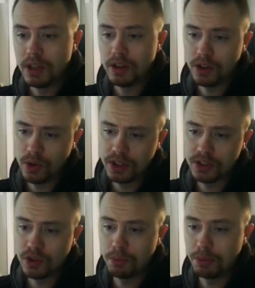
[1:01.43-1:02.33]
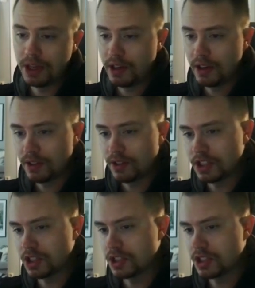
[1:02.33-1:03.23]
going into Group B,
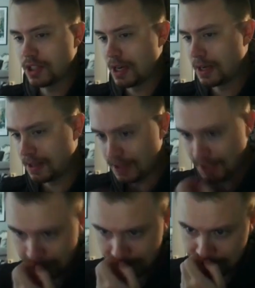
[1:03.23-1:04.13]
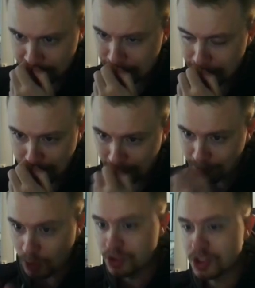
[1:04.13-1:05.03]
this is like the easiest to say that
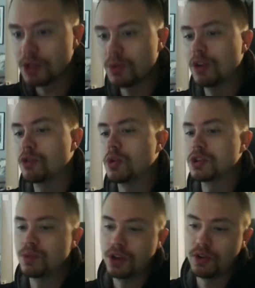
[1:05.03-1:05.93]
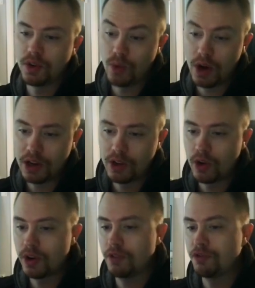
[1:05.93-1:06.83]
Monty will of course win over
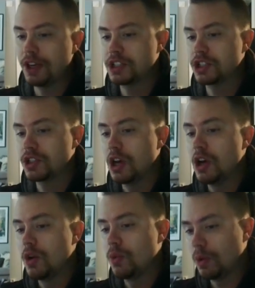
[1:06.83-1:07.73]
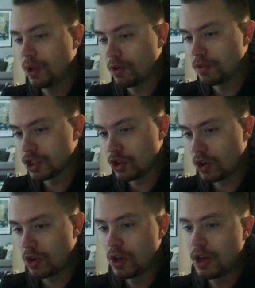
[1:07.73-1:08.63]
Wildcard and FaZe will win over
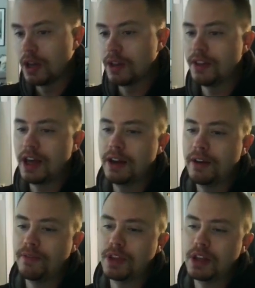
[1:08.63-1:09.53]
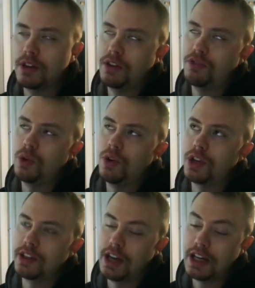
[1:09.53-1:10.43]
Saw. Then if we look
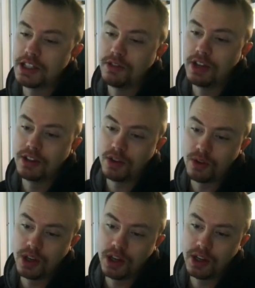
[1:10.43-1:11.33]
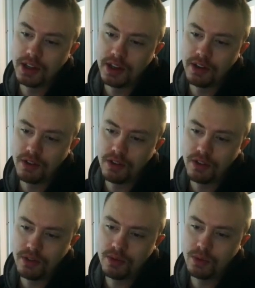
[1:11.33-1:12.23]
at the last event, okay, then
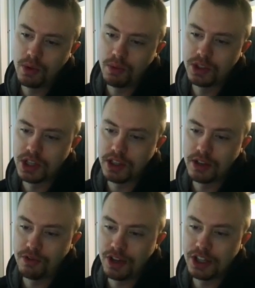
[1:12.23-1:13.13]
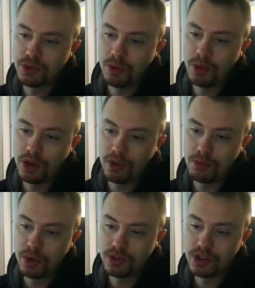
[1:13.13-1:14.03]
we would say that FaZe will win over
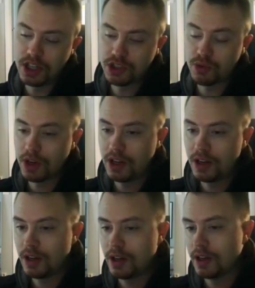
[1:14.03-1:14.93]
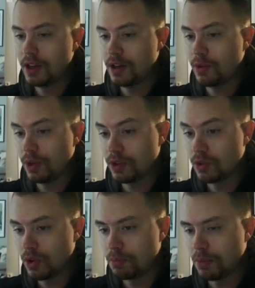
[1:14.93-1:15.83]
Monty as well and win the
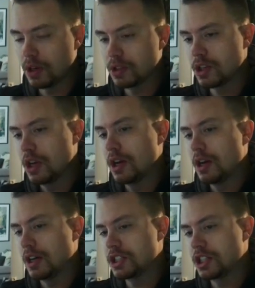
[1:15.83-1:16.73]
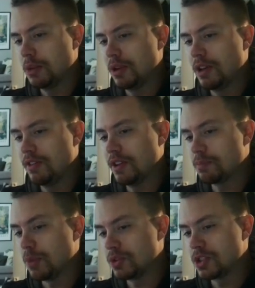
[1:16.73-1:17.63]
group, but I still believe
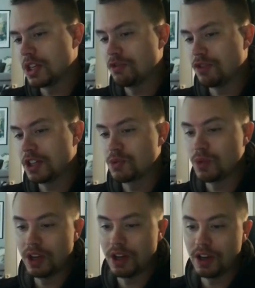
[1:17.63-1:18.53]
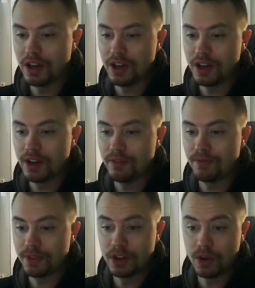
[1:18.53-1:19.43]
that Monty and FaZe will
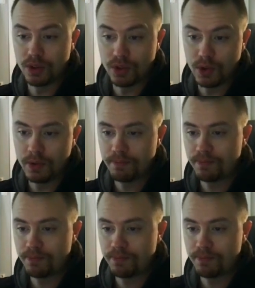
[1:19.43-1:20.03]
go through.